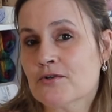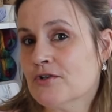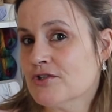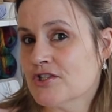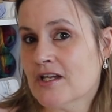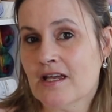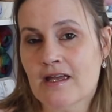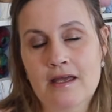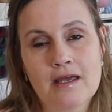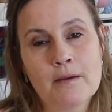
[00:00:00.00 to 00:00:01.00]

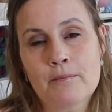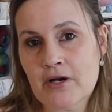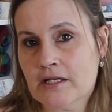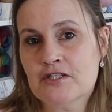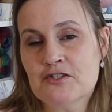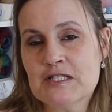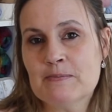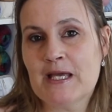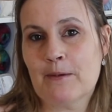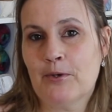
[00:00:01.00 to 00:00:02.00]
crochet, practice
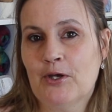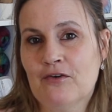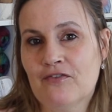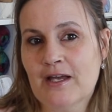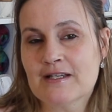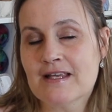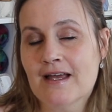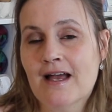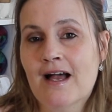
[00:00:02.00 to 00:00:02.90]
does make perfect.